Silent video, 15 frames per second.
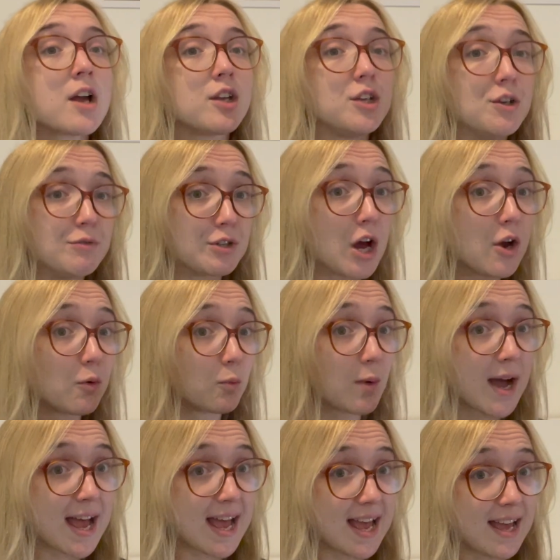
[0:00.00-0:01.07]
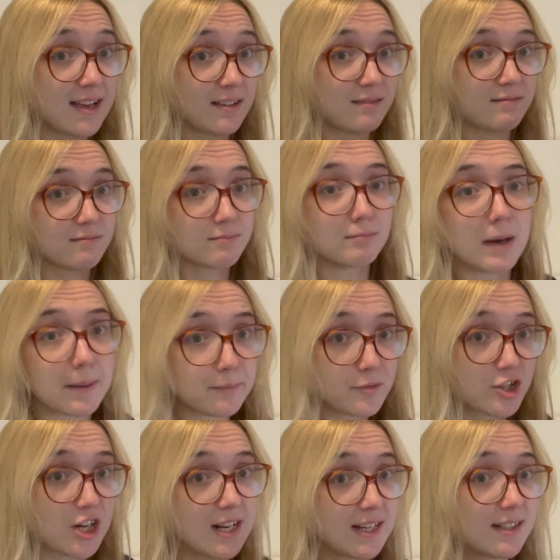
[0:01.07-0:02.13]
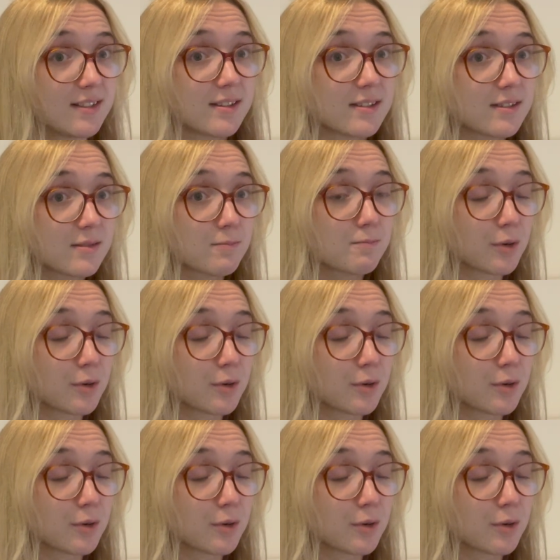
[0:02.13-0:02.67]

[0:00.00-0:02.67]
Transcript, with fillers: You don't wear mum jeans